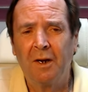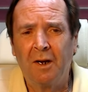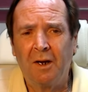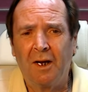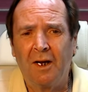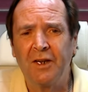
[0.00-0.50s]

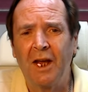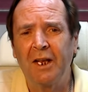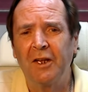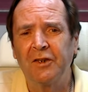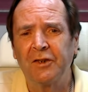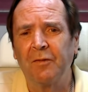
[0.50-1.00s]
As
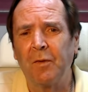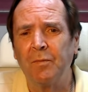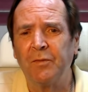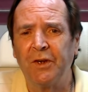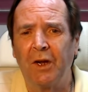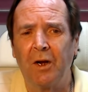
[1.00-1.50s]
analysts have
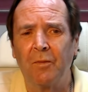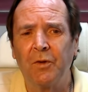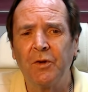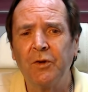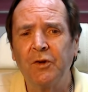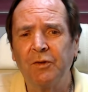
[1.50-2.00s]
observed, the
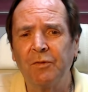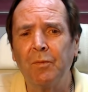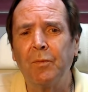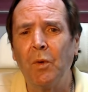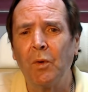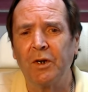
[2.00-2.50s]
use of
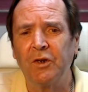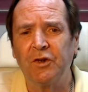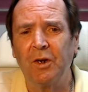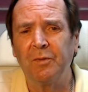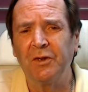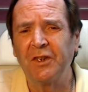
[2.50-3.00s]
imported
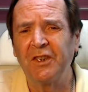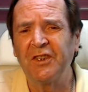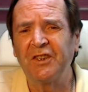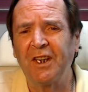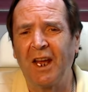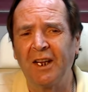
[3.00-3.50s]
chips is a
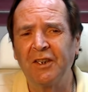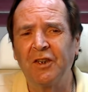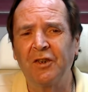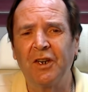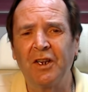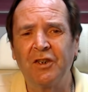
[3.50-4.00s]

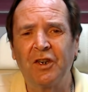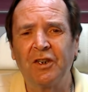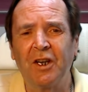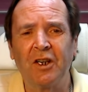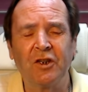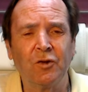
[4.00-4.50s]
standard
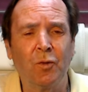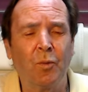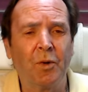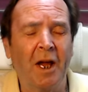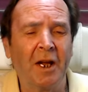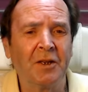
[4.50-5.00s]
international
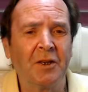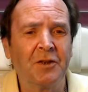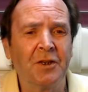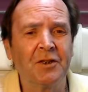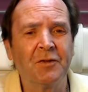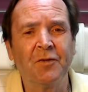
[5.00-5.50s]
practice
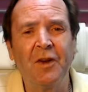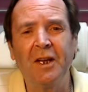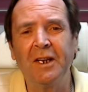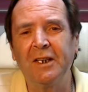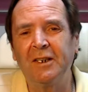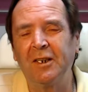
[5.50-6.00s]
that's very
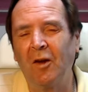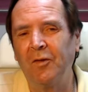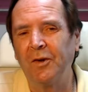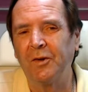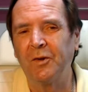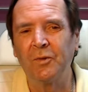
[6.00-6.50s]

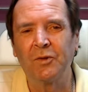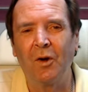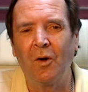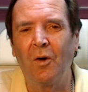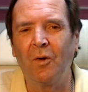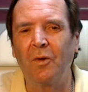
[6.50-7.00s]
difficult to
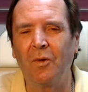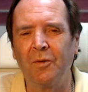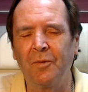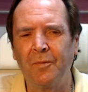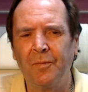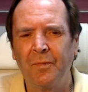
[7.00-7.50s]
halt.
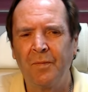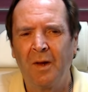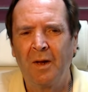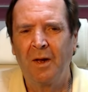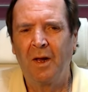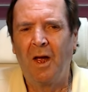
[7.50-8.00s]

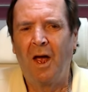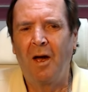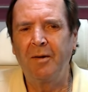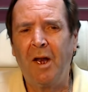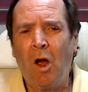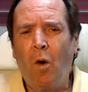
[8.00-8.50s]
I
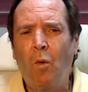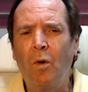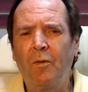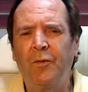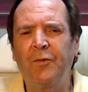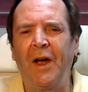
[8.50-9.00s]
mean,
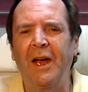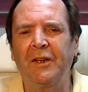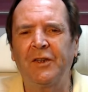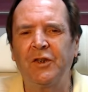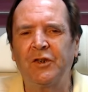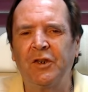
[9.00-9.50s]
what
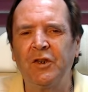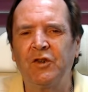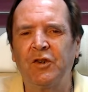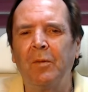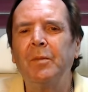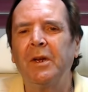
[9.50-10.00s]
factors
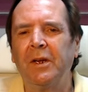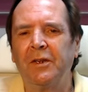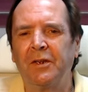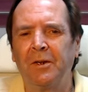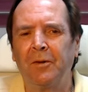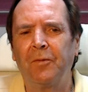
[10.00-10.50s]
contributed
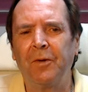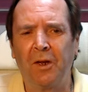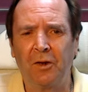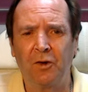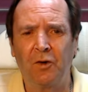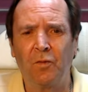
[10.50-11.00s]
to the
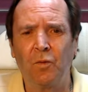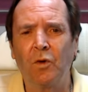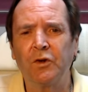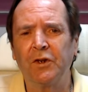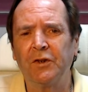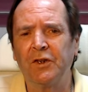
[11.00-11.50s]
failure of
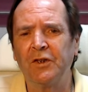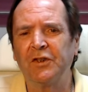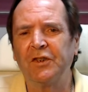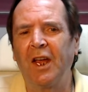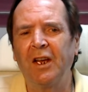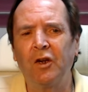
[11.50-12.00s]
Washington's
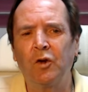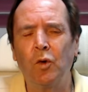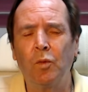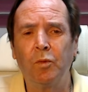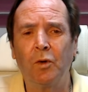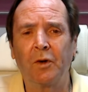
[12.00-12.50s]
technical
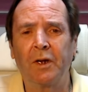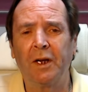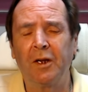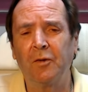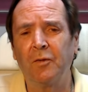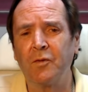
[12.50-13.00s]

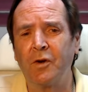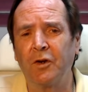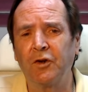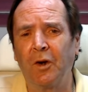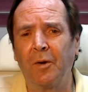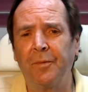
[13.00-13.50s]
blockade of
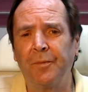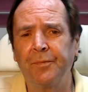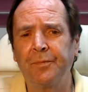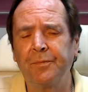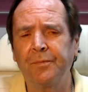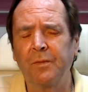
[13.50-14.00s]
Russia?
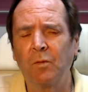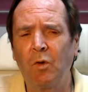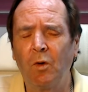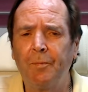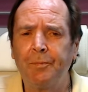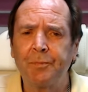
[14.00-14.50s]
Well,